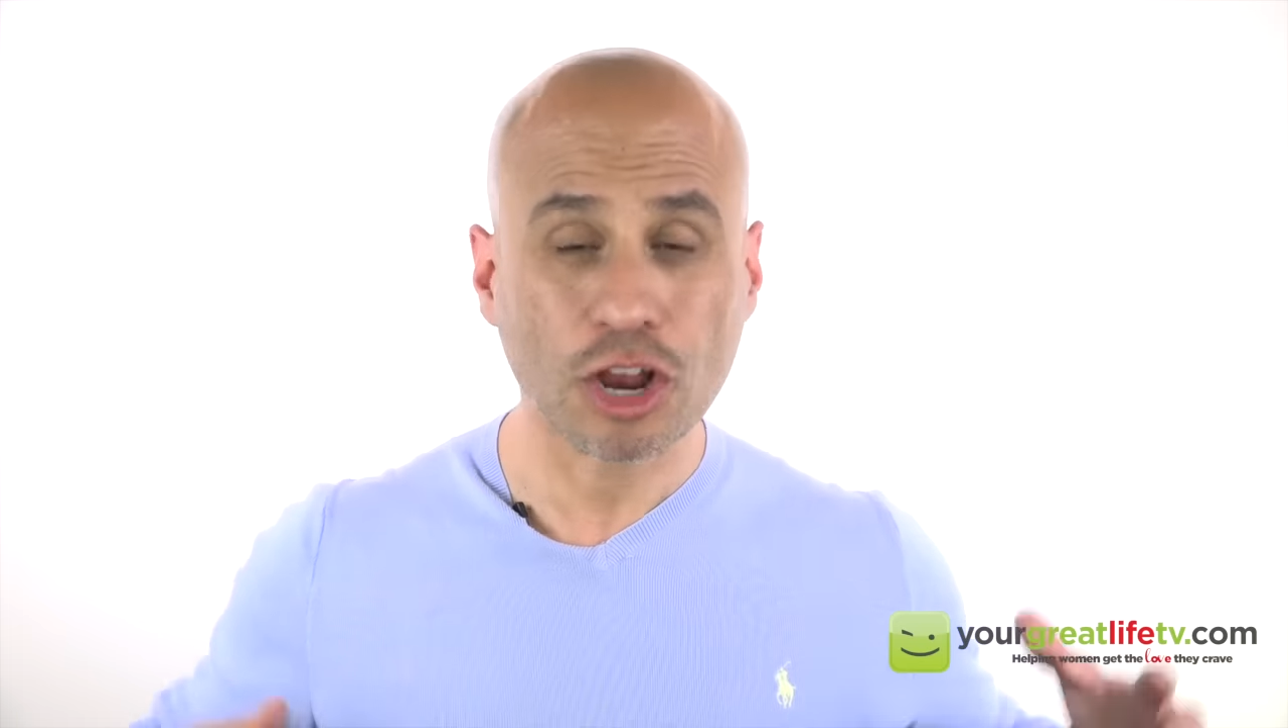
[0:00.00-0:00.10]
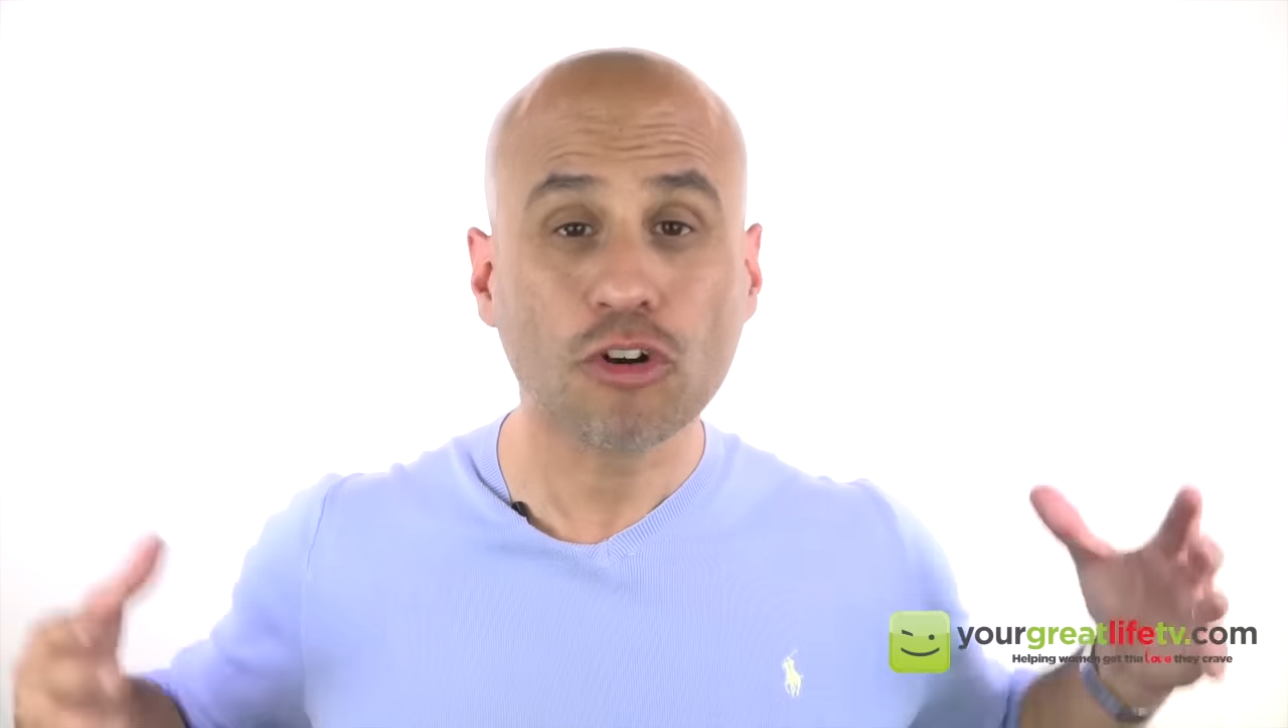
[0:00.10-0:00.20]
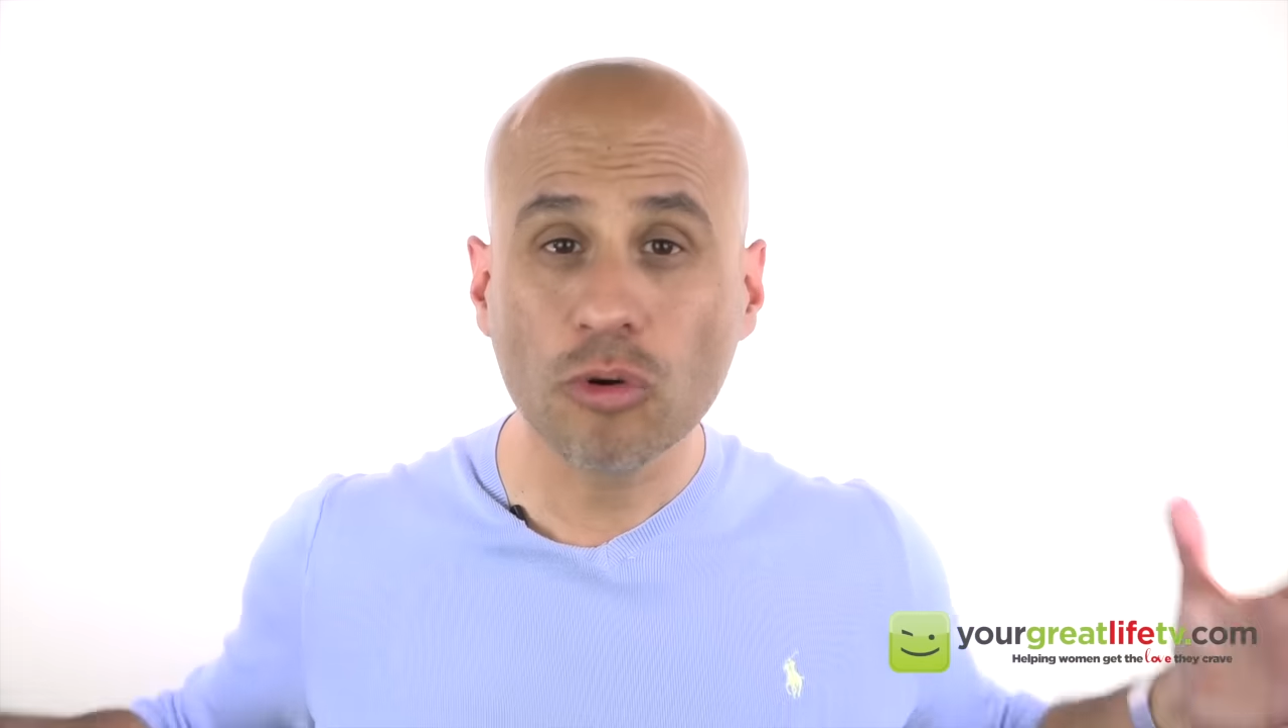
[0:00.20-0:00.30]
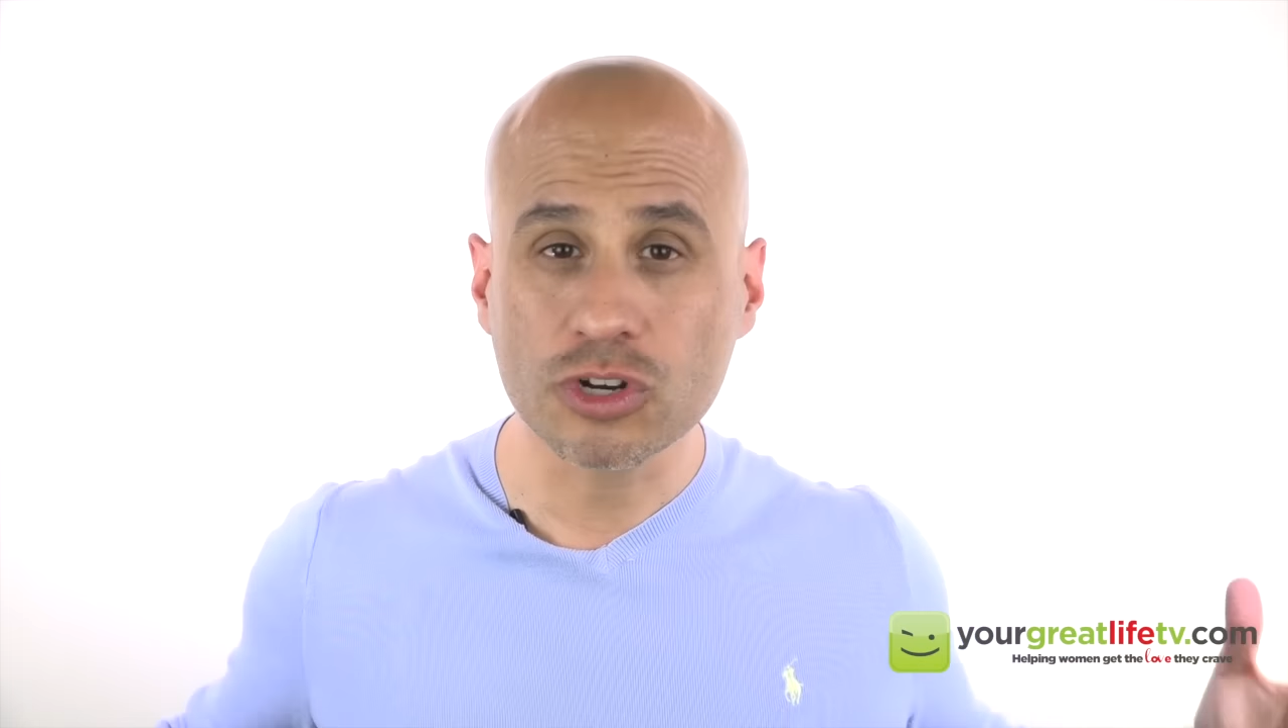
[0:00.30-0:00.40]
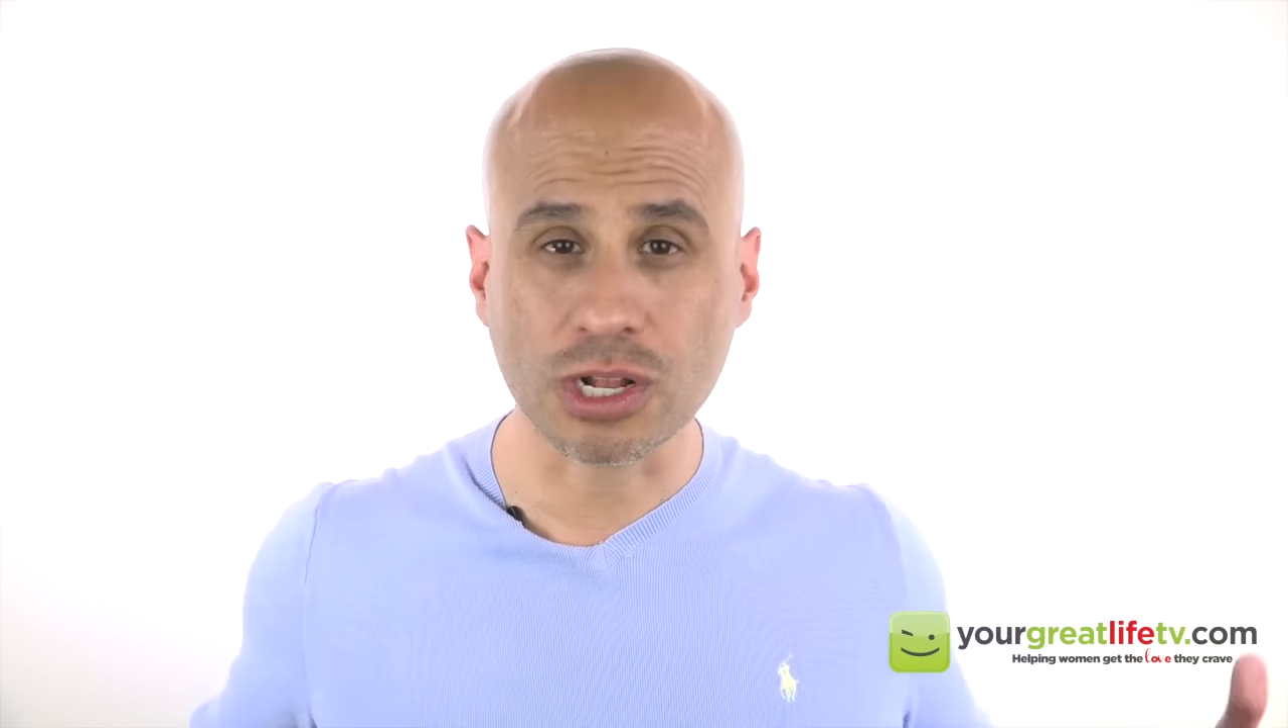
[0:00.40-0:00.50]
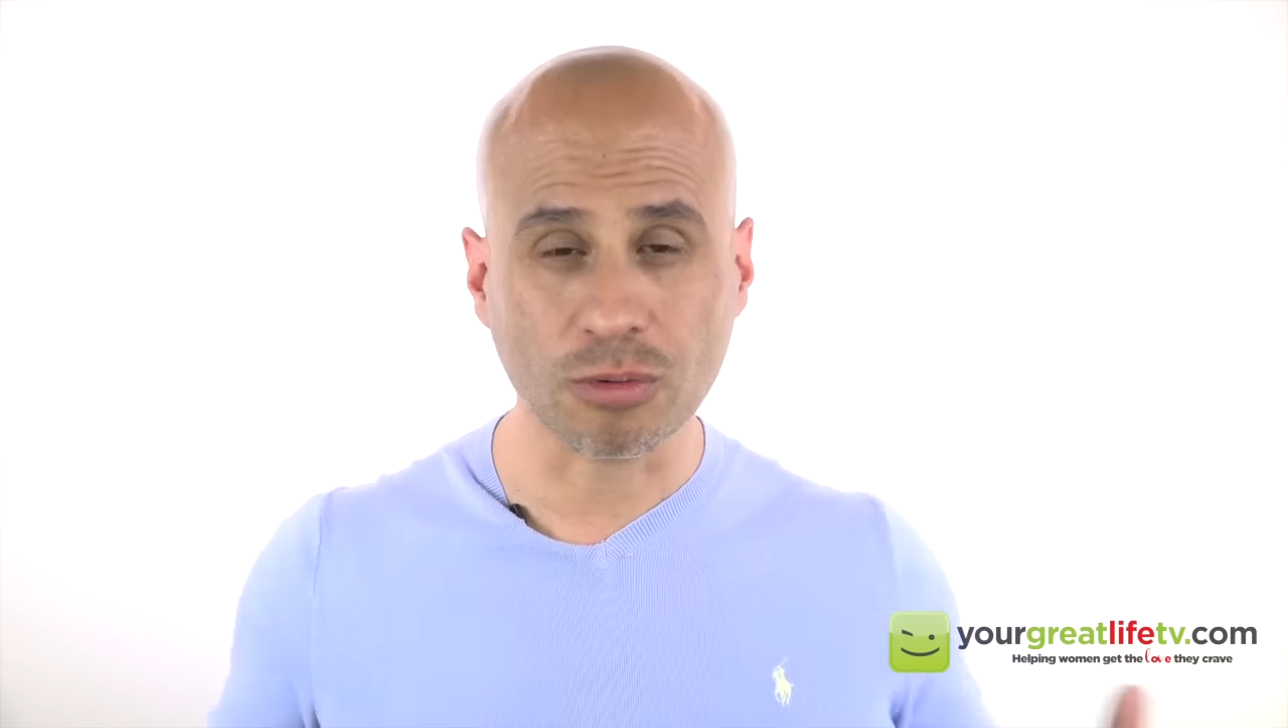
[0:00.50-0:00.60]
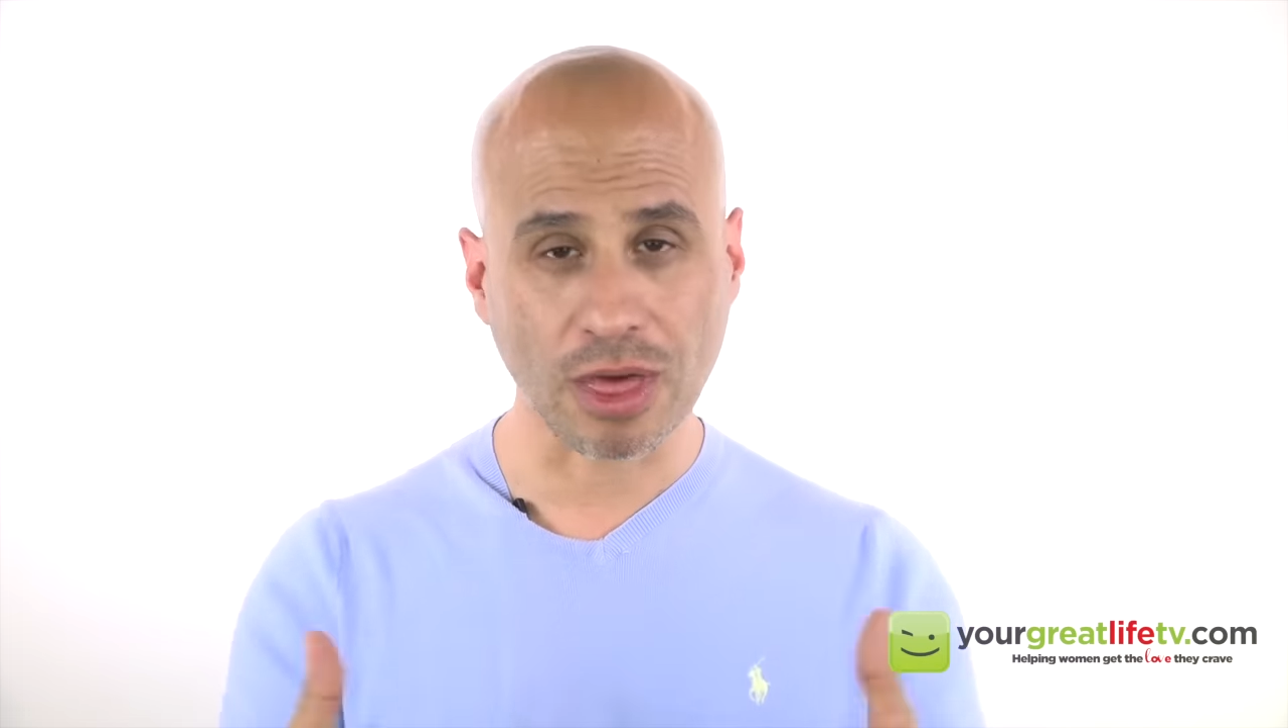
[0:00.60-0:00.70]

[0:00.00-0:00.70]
crucial.